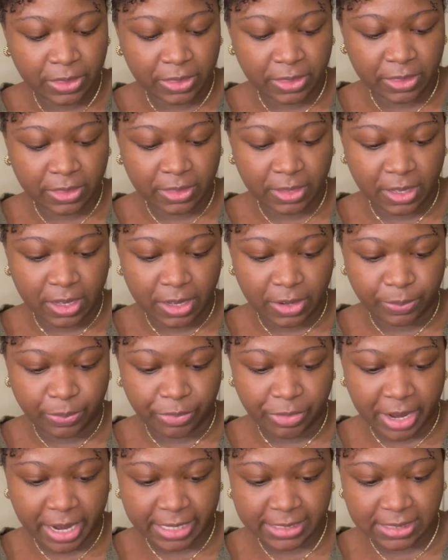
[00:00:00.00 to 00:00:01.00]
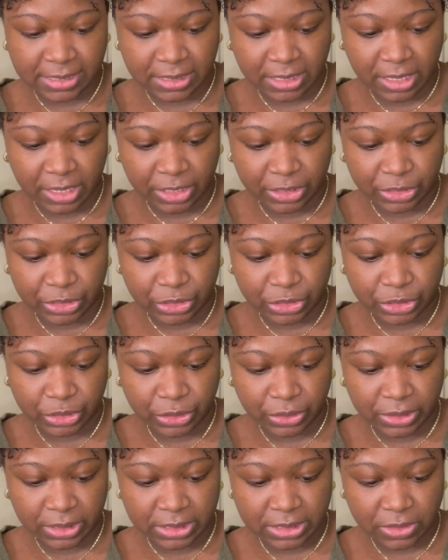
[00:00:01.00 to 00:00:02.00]
The brassy
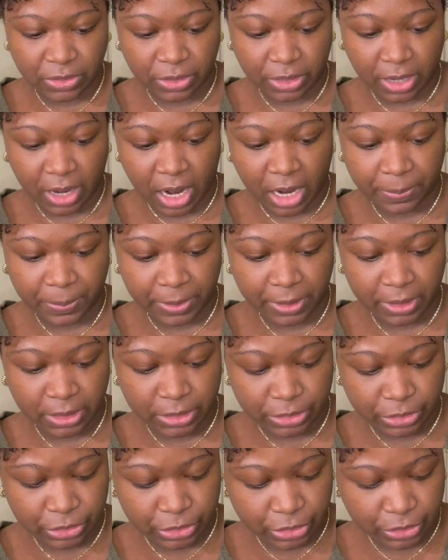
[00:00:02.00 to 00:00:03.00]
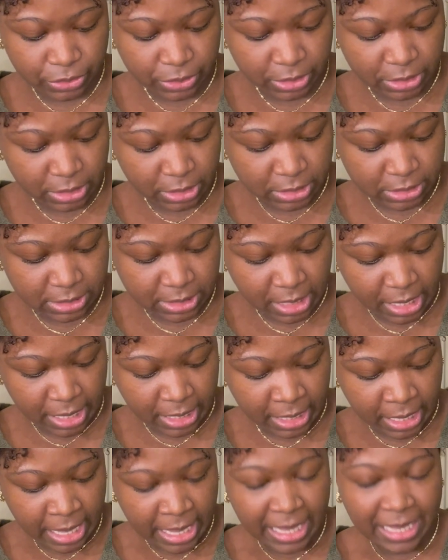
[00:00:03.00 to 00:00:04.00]
undertone is, or copper undertone, it looks
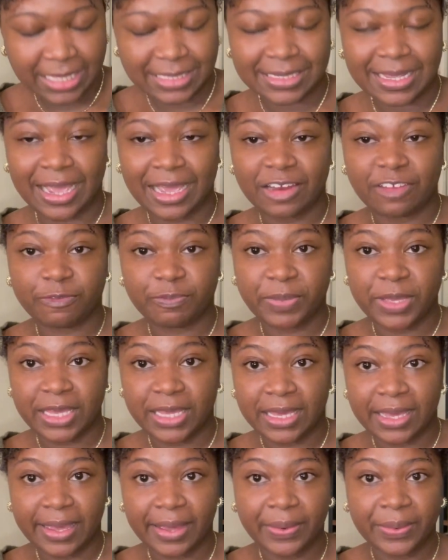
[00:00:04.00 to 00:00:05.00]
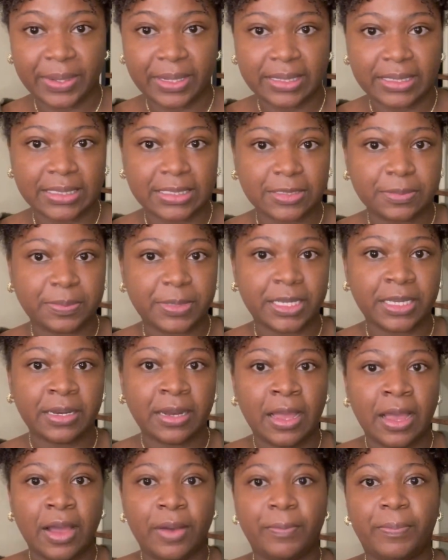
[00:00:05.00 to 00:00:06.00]
like, is kind of peeking out a little bit,
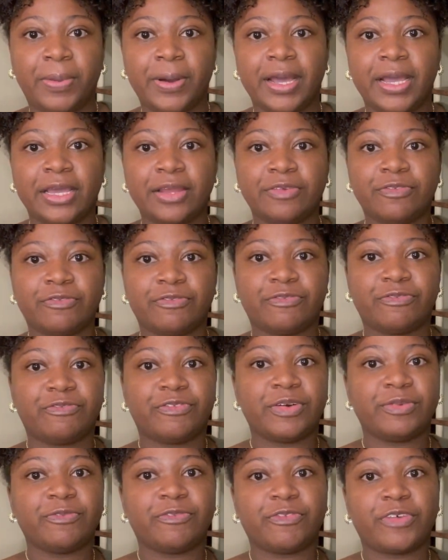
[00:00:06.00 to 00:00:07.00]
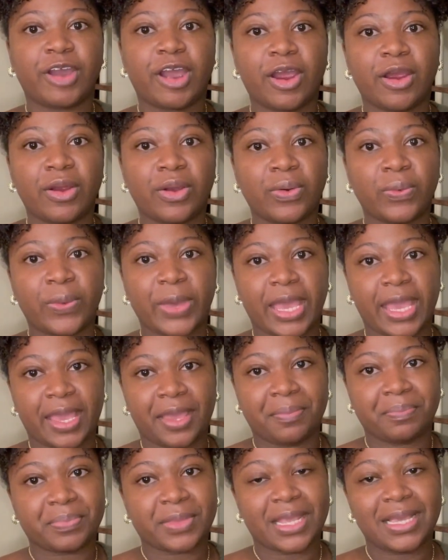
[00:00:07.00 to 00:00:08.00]
but from far
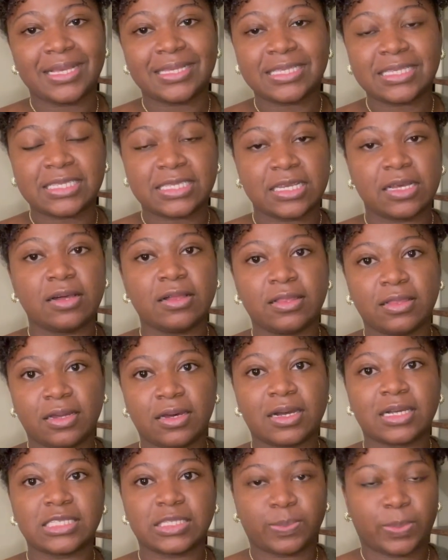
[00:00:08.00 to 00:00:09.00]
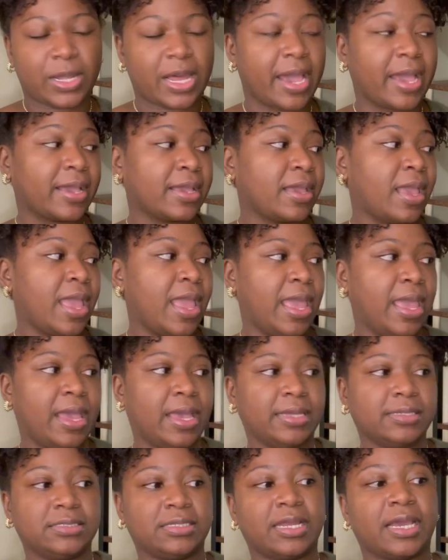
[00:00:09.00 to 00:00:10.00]
away it still looks black,
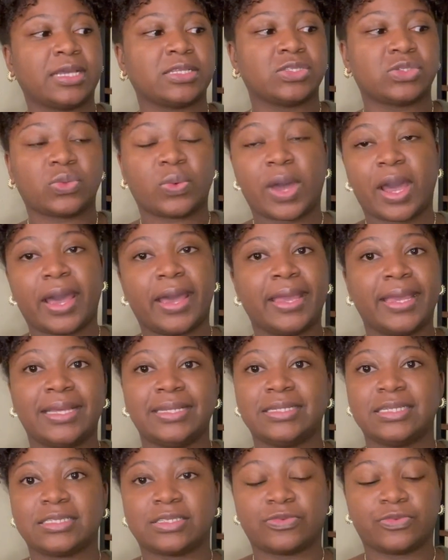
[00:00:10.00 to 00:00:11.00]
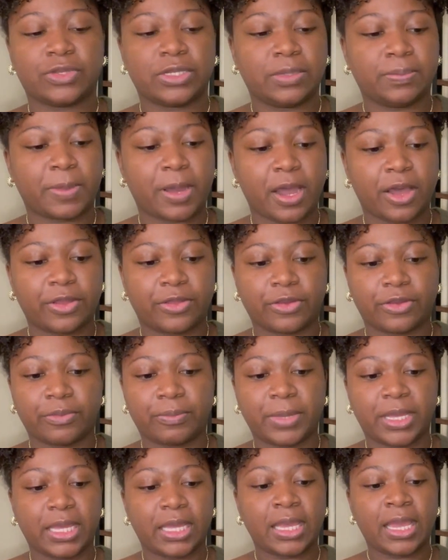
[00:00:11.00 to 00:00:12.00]
and that's why it doesn't really bother
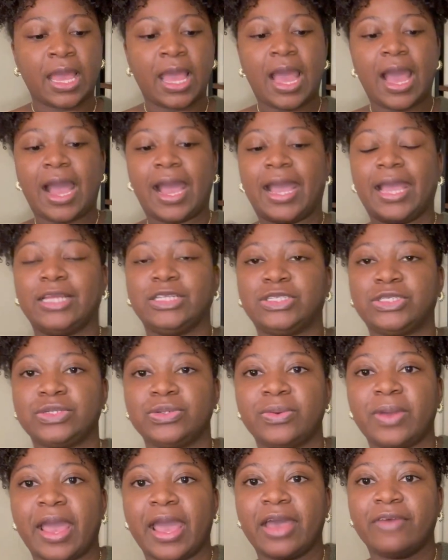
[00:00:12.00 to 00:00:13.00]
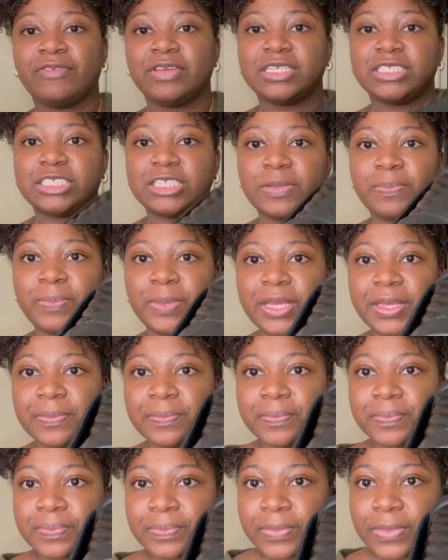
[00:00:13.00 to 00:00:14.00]
me. I do have it chipping.